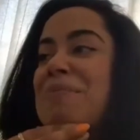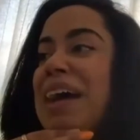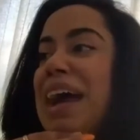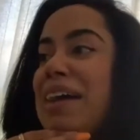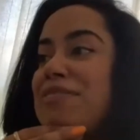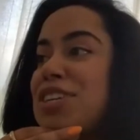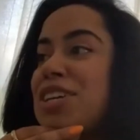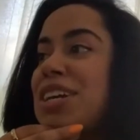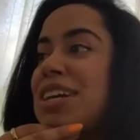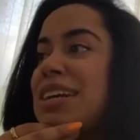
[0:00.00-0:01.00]
um,
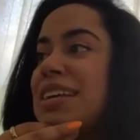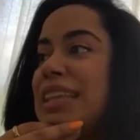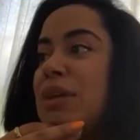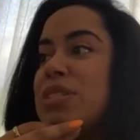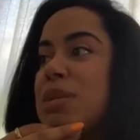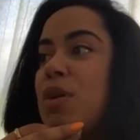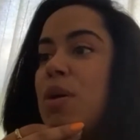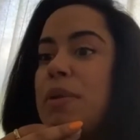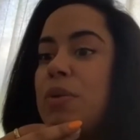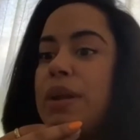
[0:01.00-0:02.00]
after there was a
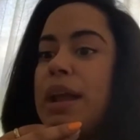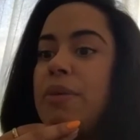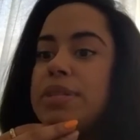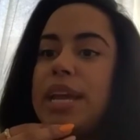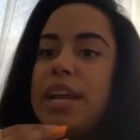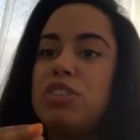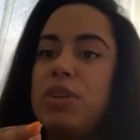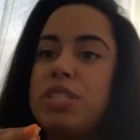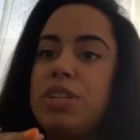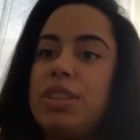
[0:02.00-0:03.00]
moment when I was a
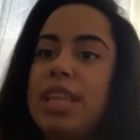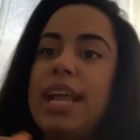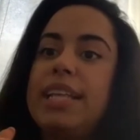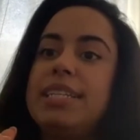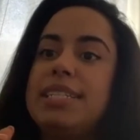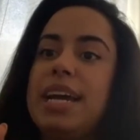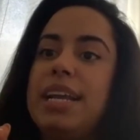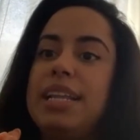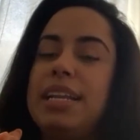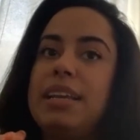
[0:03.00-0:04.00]
hairdresser that I
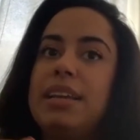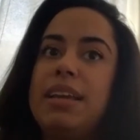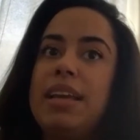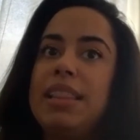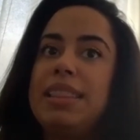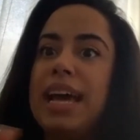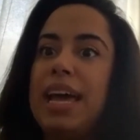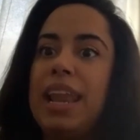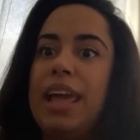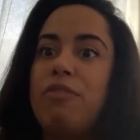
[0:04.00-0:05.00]
decided
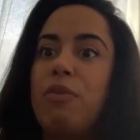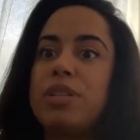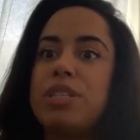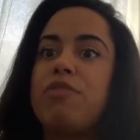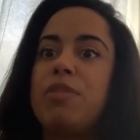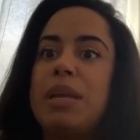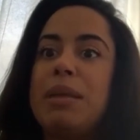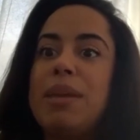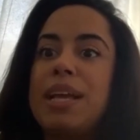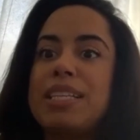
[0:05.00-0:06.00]
that life wasn't for
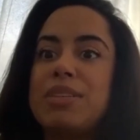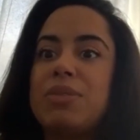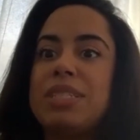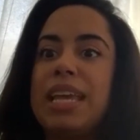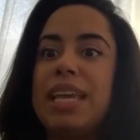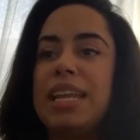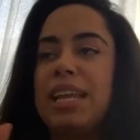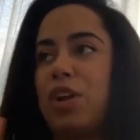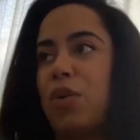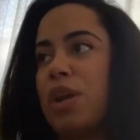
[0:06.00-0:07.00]
me because it was taking
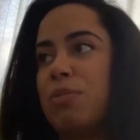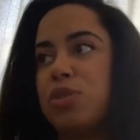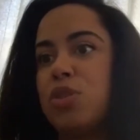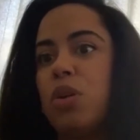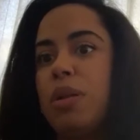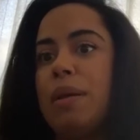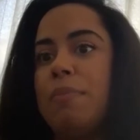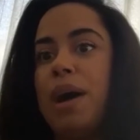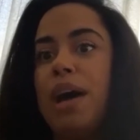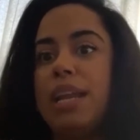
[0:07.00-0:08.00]
an incredible toll on my
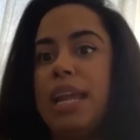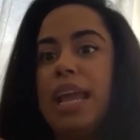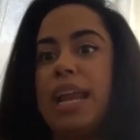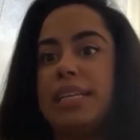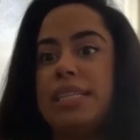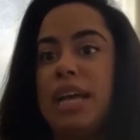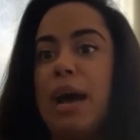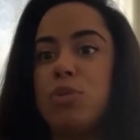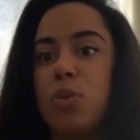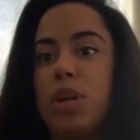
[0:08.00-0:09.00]
body. And I
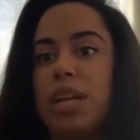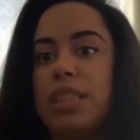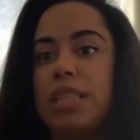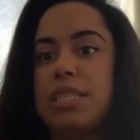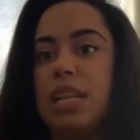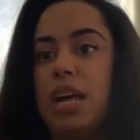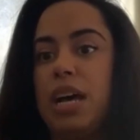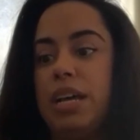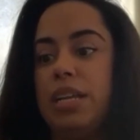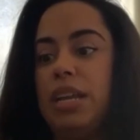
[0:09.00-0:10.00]
stopped working at the
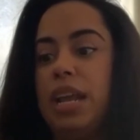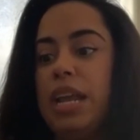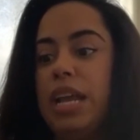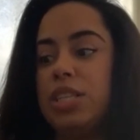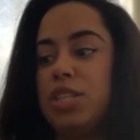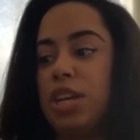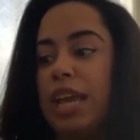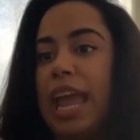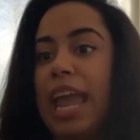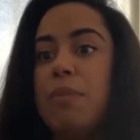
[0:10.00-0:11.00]
salon,
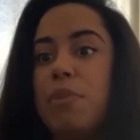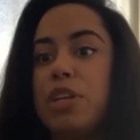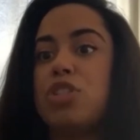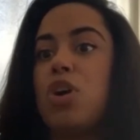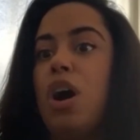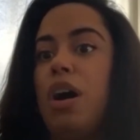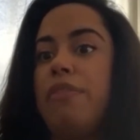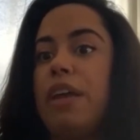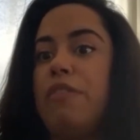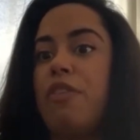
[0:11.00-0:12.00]
took eight months
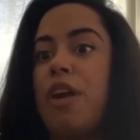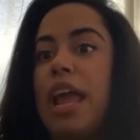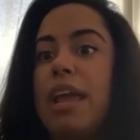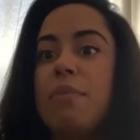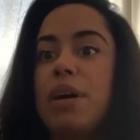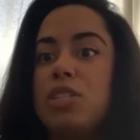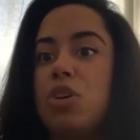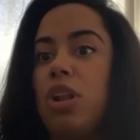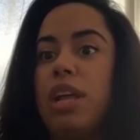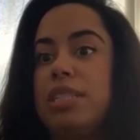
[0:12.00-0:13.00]
off, and for eight months,
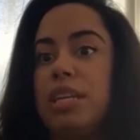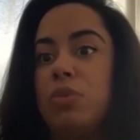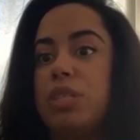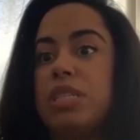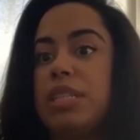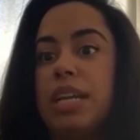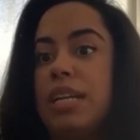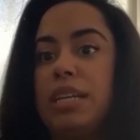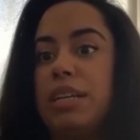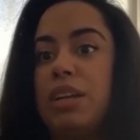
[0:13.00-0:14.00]
all I did was
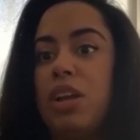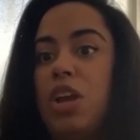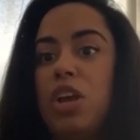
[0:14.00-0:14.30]
study.